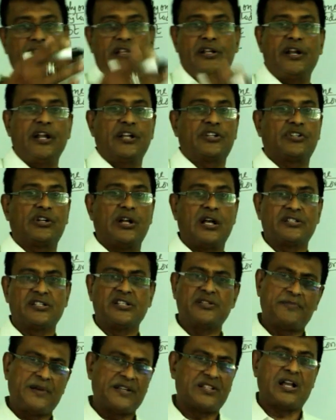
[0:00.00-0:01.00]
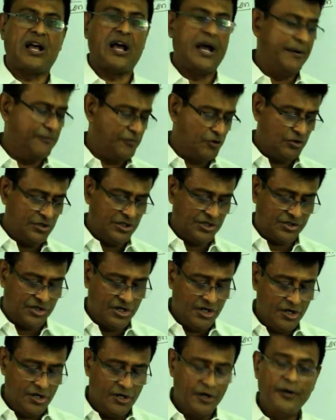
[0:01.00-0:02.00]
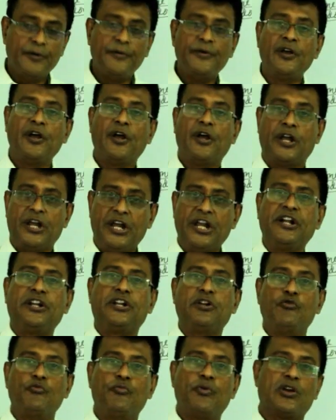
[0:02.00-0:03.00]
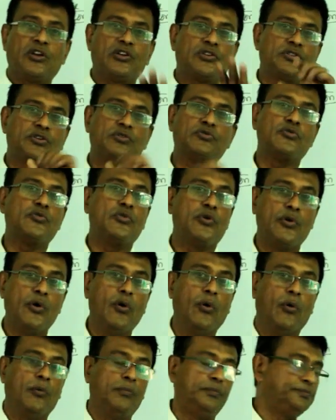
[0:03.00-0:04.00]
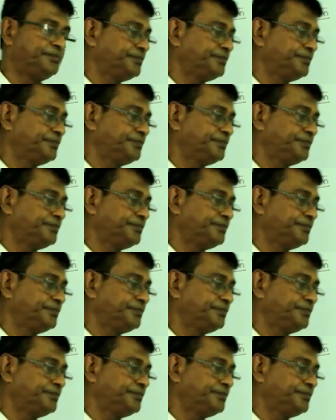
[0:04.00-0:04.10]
in the next classes. But I am to just hint you because you should know.